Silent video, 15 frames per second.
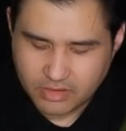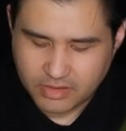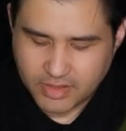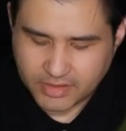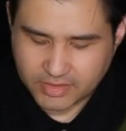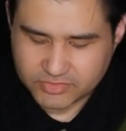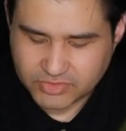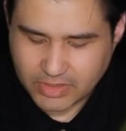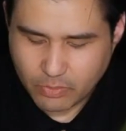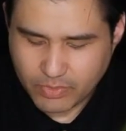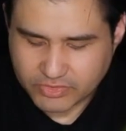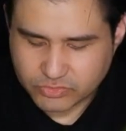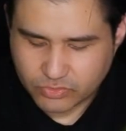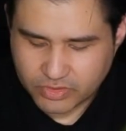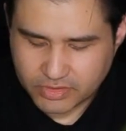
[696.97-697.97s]
Like I said, I
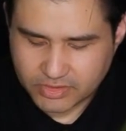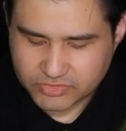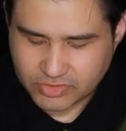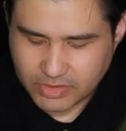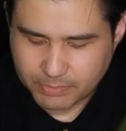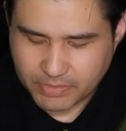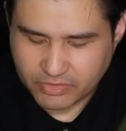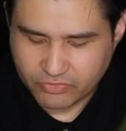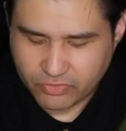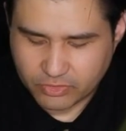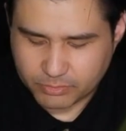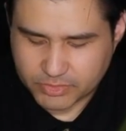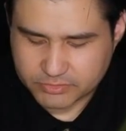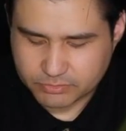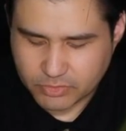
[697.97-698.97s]
was doing this in the performance,